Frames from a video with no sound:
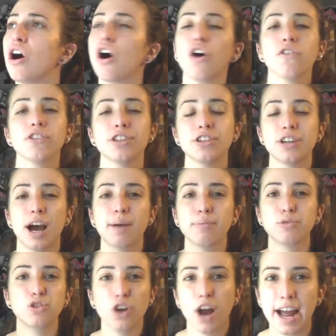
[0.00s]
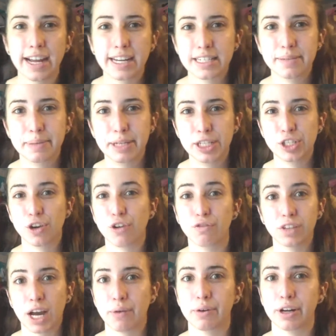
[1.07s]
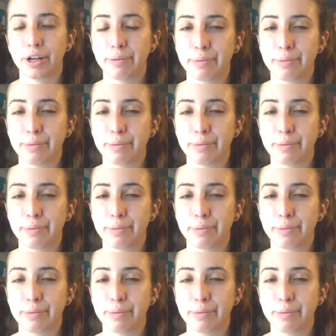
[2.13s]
over the top trying to be so flowery